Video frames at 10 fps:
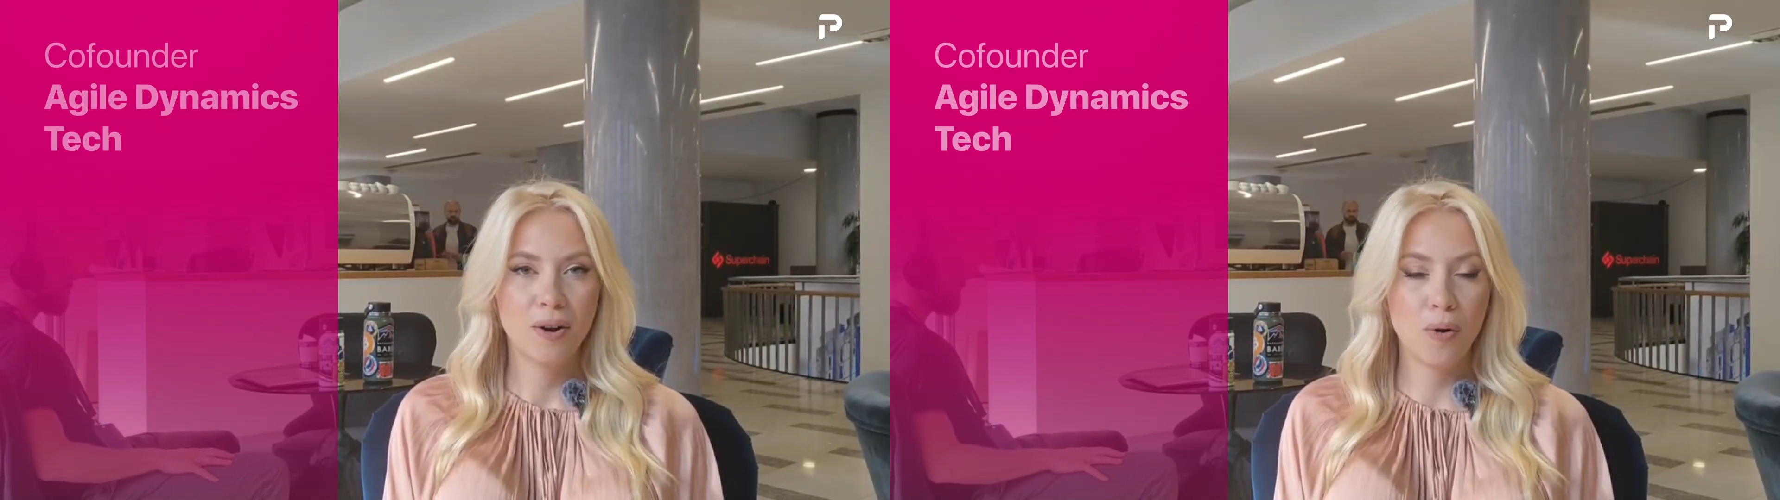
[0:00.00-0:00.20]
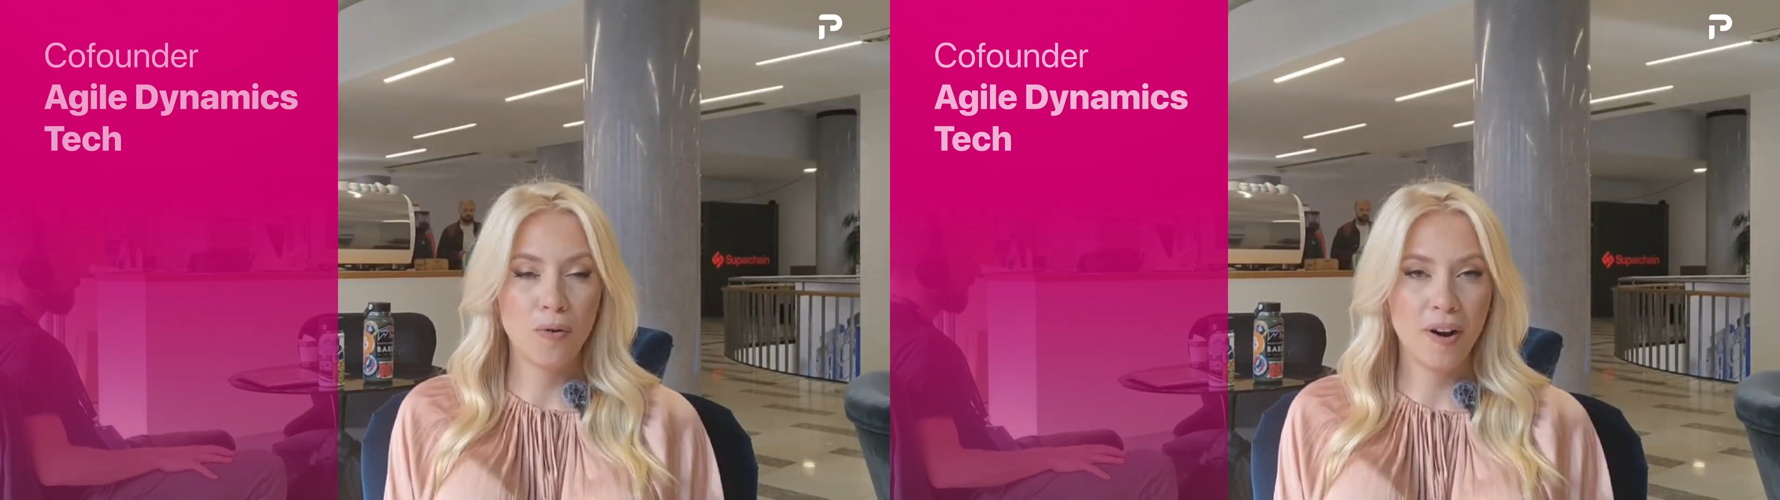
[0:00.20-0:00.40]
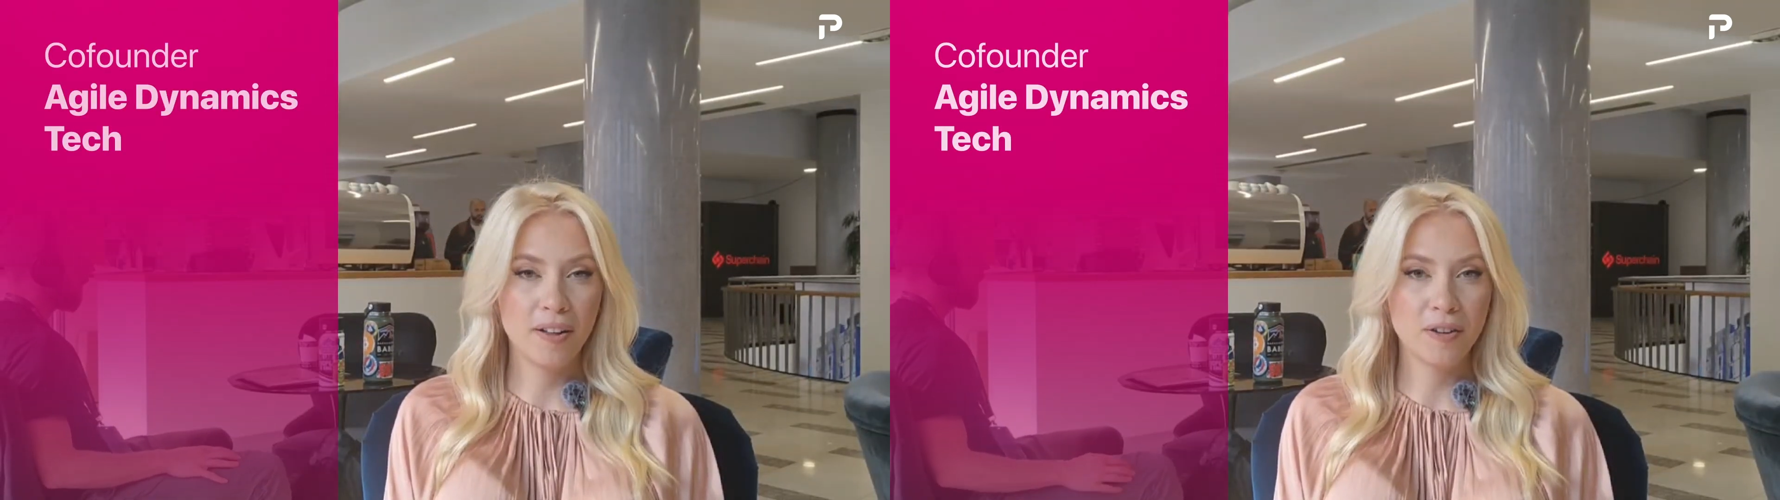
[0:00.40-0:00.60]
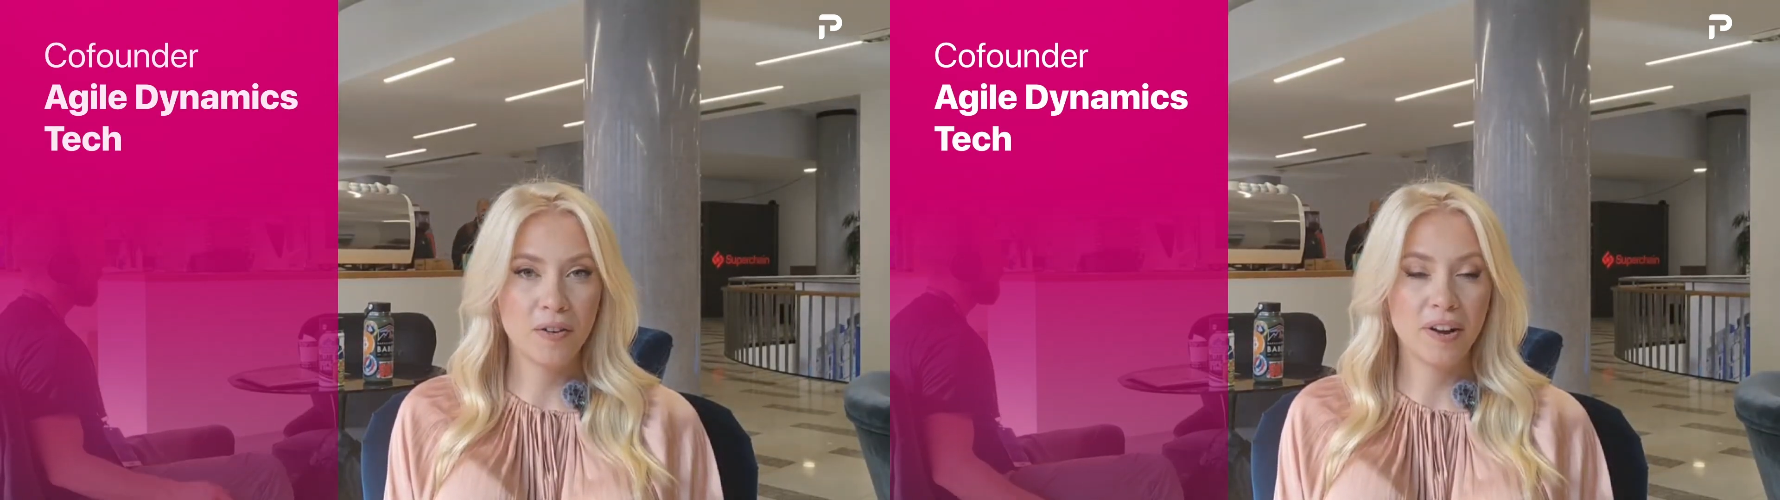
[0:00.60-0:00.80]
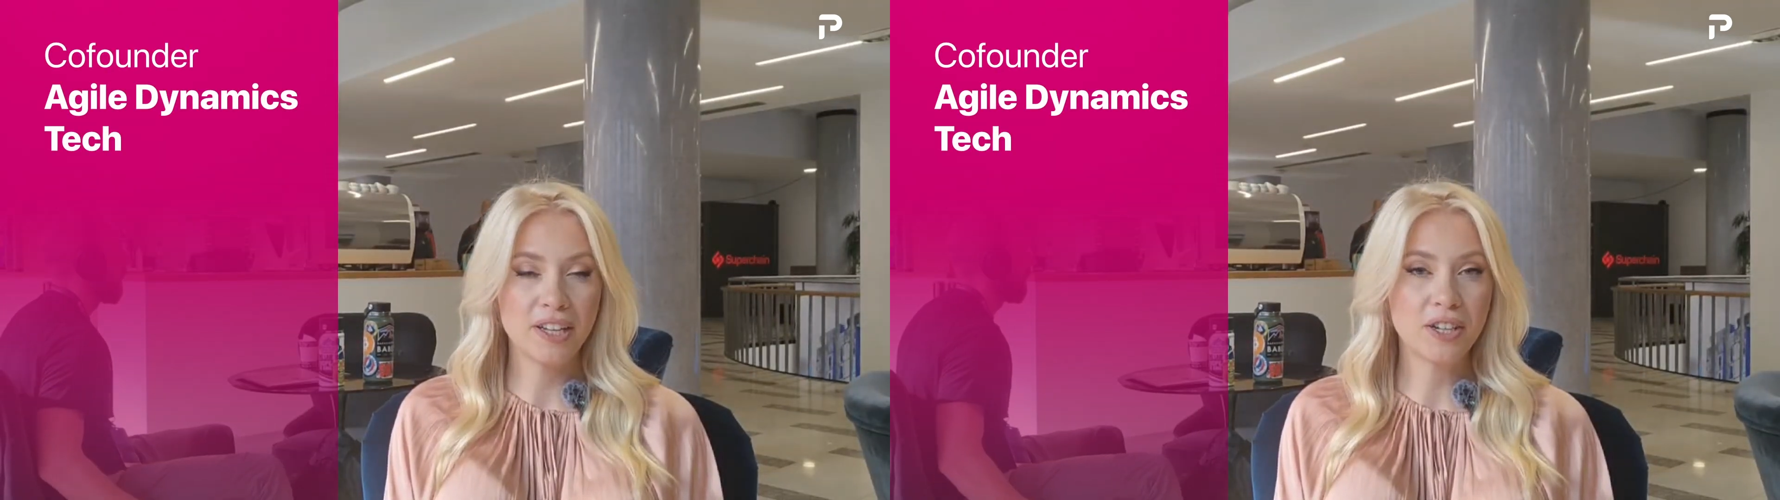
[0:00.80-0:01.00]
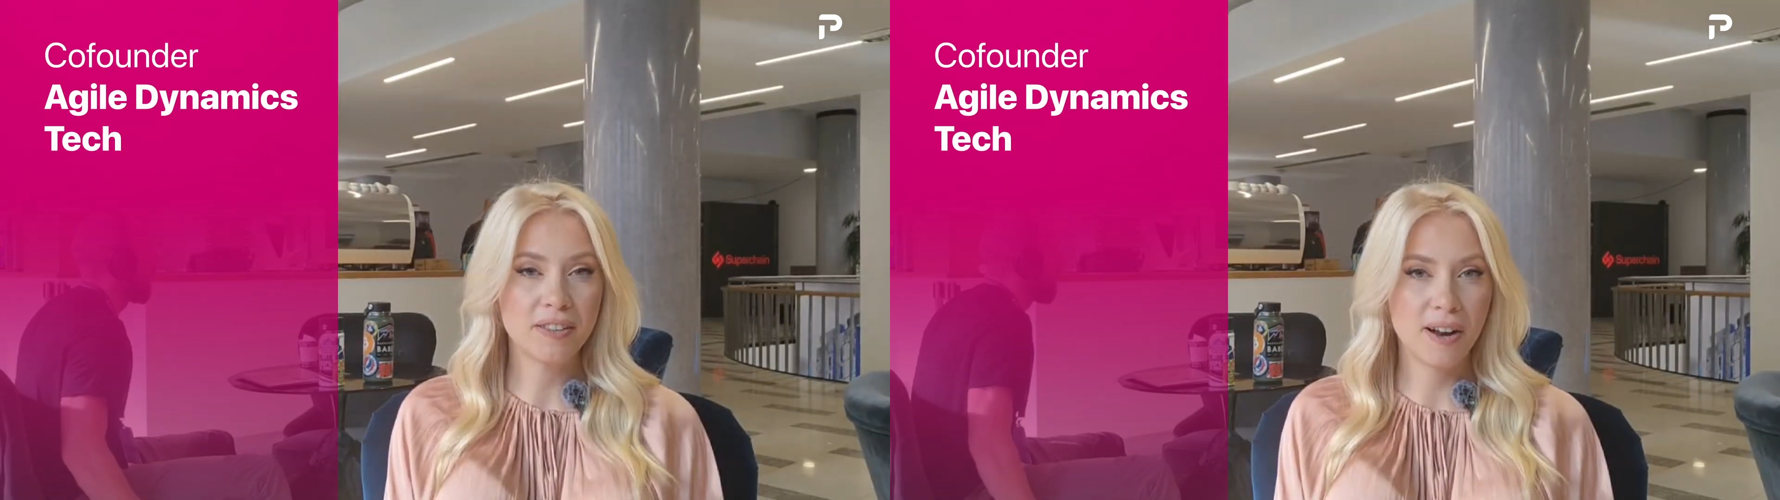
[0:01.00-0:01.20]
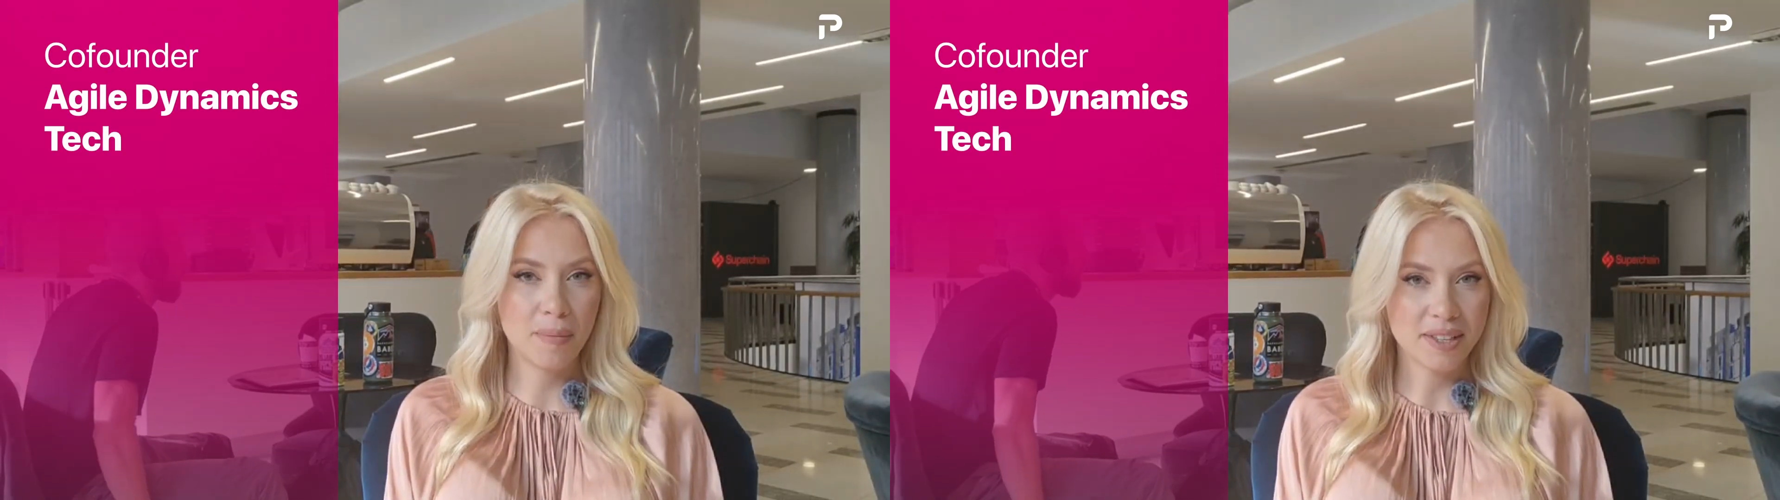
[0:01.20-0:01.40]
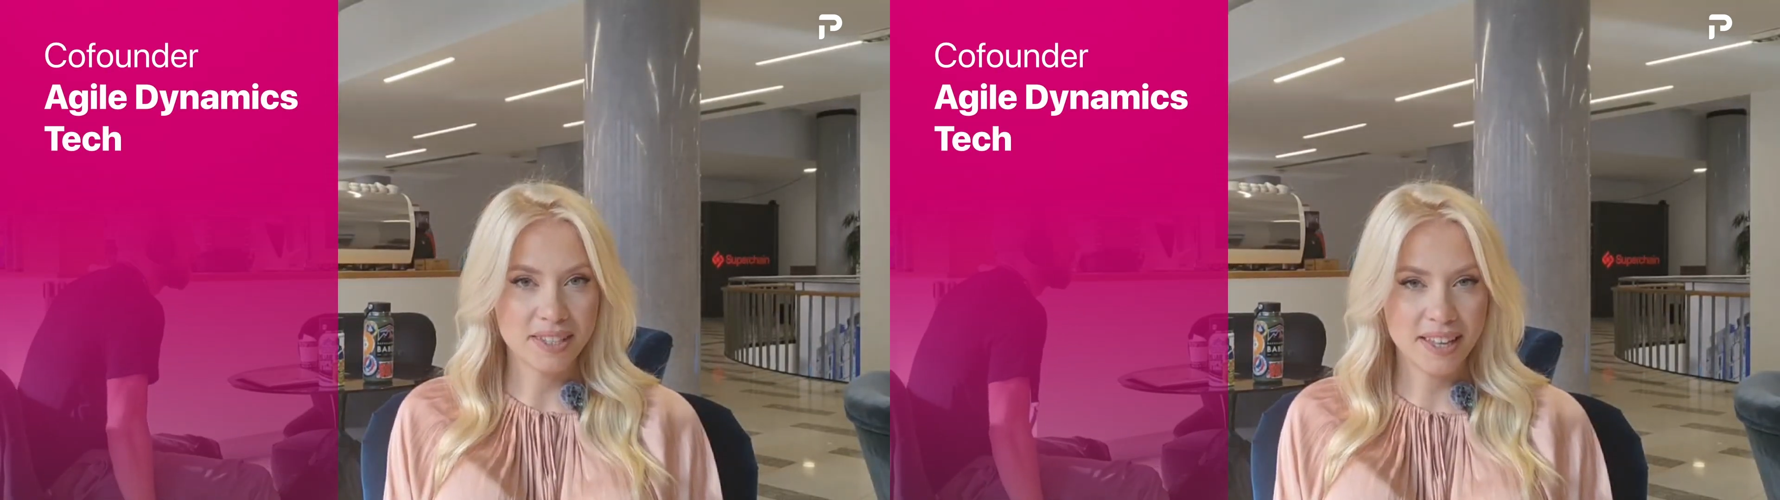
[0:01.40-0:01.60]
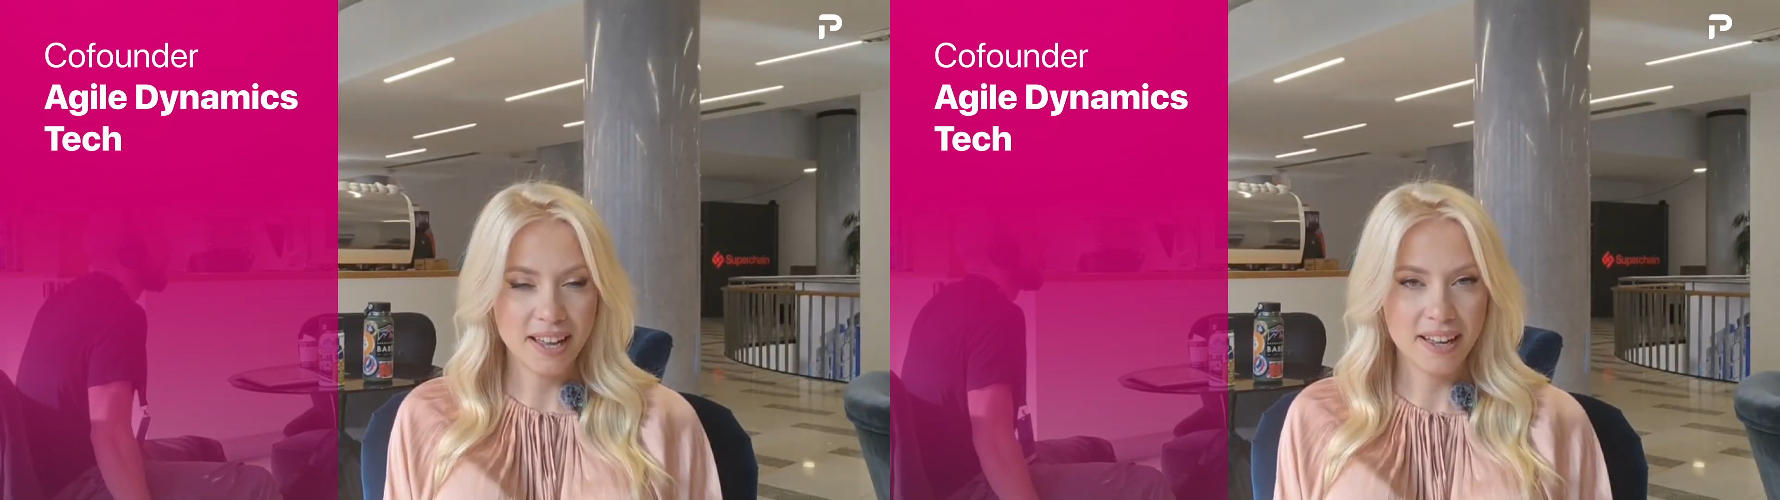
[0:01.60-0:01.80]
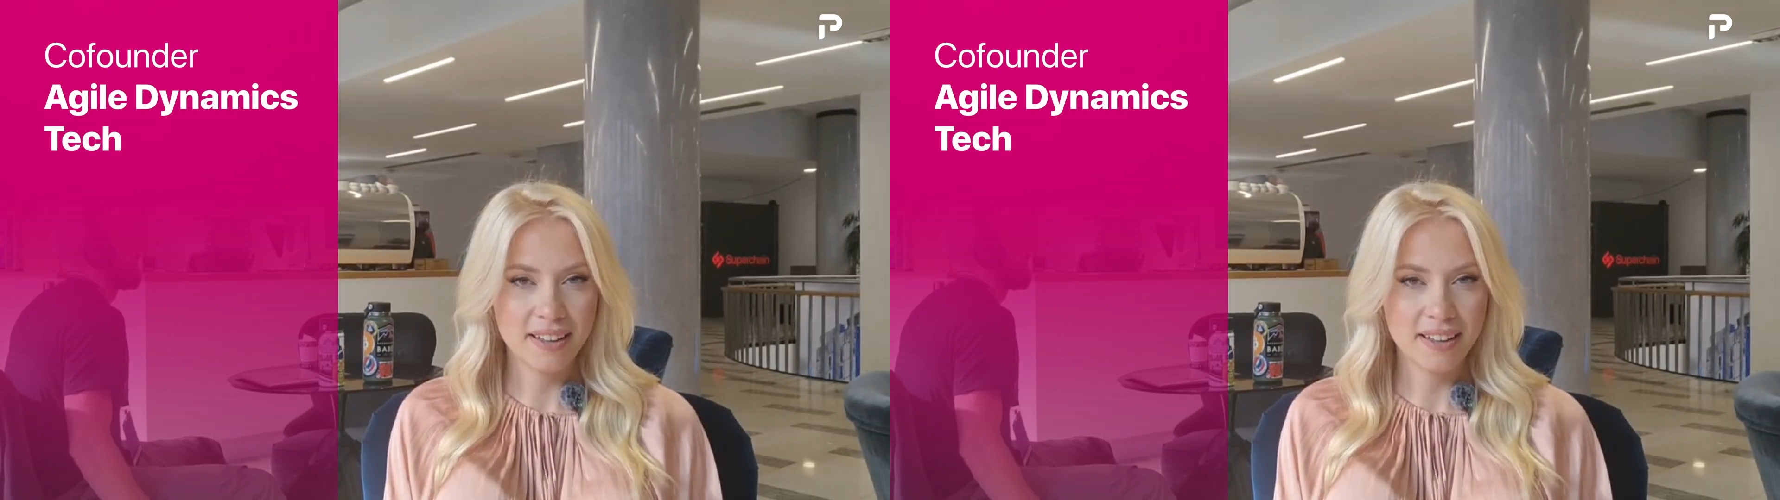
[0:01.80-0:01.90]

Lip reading: co-founder of Agile Dynamics Tech,